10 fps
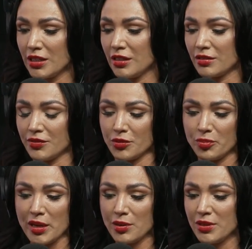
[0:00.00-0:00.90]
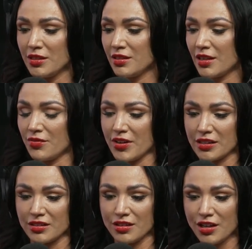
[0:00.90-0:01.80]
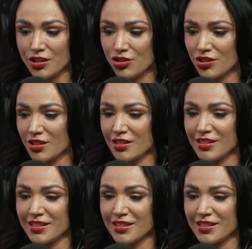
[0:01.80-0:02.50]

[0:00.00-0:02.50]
delivered babies, gave vaccinations,